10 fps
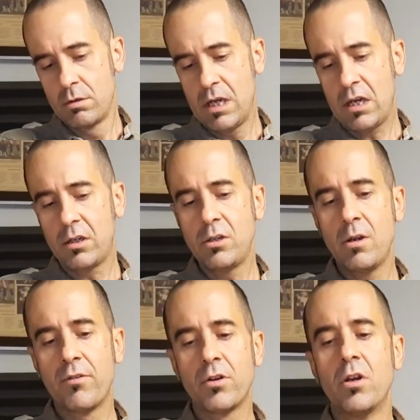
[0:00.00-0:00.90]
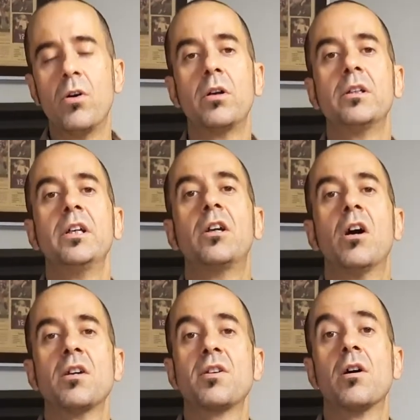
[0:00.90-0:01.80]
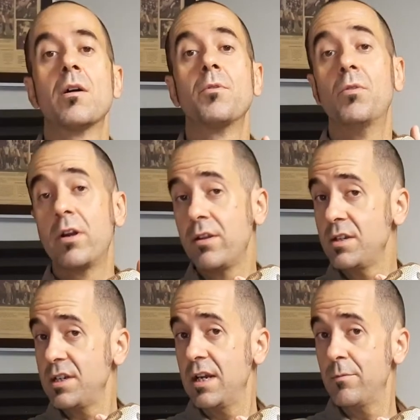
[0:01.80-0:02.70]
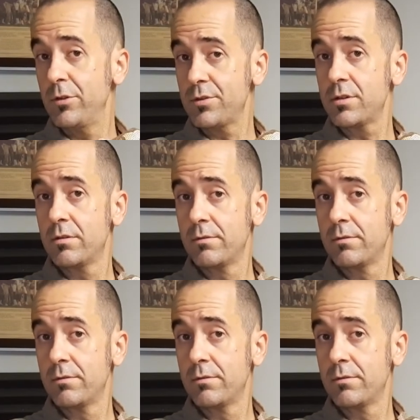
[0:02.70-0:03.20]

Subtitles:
How could you ever knowingly cause harm to one of these animals?